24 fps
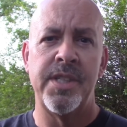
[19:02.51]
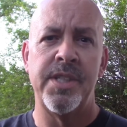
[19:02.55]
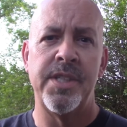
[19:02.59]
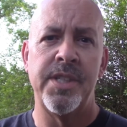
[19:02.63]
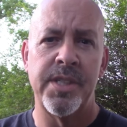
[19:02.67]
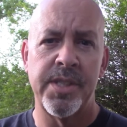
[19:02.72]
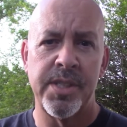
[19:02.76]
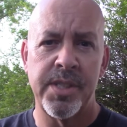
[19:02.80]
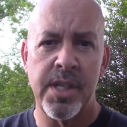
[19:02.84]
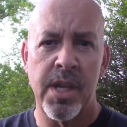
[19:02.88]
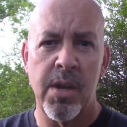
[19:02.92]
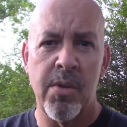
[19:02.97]

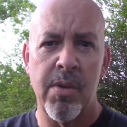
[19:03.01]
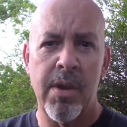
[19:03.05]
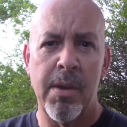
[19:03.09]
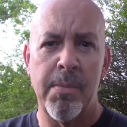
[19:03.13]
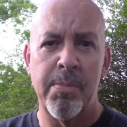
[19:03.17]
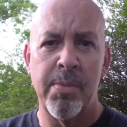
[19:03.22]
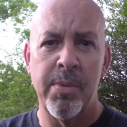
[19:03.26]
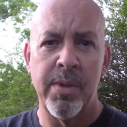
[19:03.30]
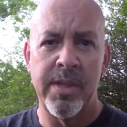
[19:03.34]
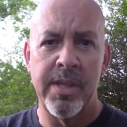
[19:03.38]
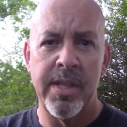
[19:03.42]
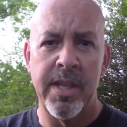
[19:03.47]
just go
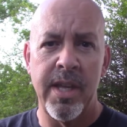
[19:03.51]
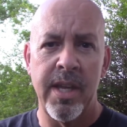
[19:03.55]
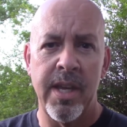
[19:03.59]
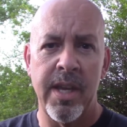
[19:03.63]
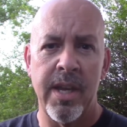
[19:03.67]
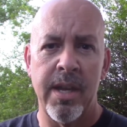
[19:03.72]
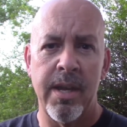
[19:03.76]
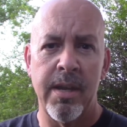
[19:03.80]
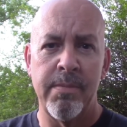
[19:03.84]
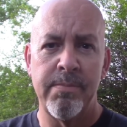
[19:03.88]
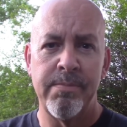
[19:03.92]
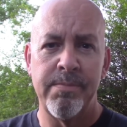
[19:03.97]
up with the
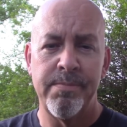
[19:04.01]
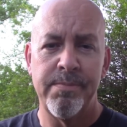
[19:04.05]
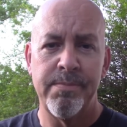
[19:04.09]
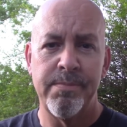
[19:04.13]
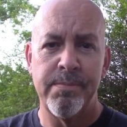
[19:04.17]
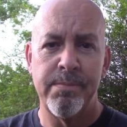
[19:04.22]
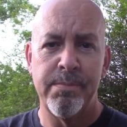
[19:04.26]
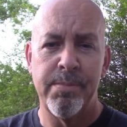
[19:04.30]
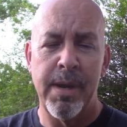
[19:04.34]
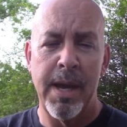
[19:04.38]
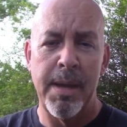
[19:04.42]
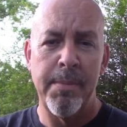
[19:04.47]
uh,
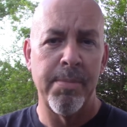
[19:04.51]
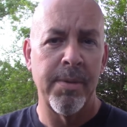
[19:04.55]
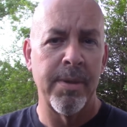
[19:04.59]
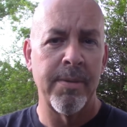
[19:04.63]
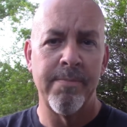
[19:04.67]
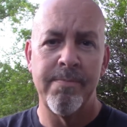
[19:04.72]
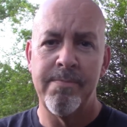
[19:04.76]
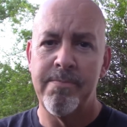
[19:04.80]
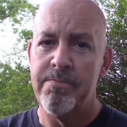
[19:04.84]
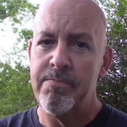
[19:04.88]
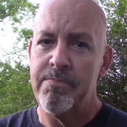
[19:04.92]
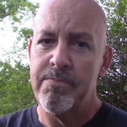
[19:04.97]
Piper
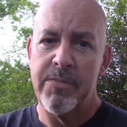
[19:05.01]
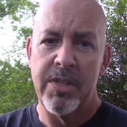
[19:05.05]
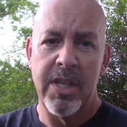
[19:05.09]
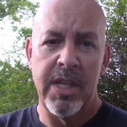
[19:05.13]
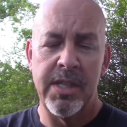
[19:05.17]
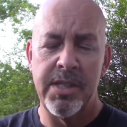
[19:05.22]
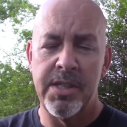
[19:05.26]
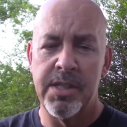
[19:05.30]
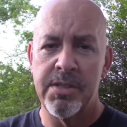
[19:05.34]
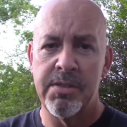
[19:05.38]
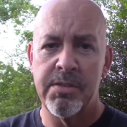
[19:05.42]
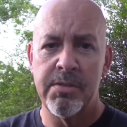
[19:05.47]

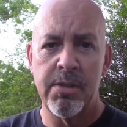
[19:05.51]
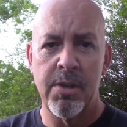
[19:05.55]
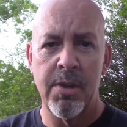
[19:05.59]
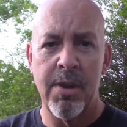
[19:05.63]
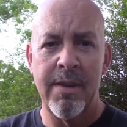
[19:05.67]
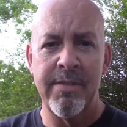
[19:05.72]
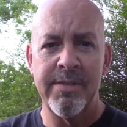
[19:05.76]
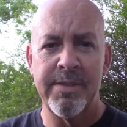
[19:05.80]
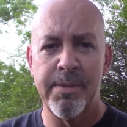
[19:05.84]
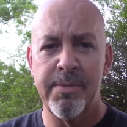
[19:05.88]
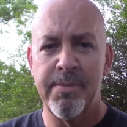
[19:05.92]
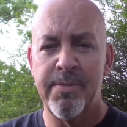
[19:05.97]
and just go
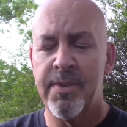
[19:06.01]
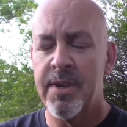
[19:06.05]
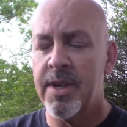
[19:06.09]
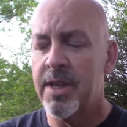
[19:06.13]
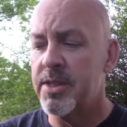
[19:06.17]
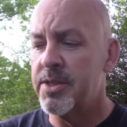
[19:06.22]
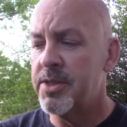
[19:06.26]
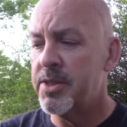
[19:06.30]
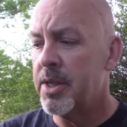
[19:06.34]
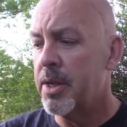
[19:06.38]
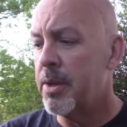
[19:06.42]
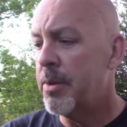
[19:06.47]
have some
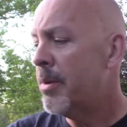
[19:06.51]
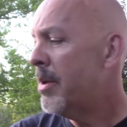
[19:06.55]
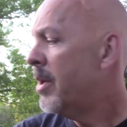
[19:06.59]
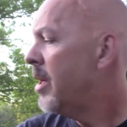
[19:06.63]
fun. So,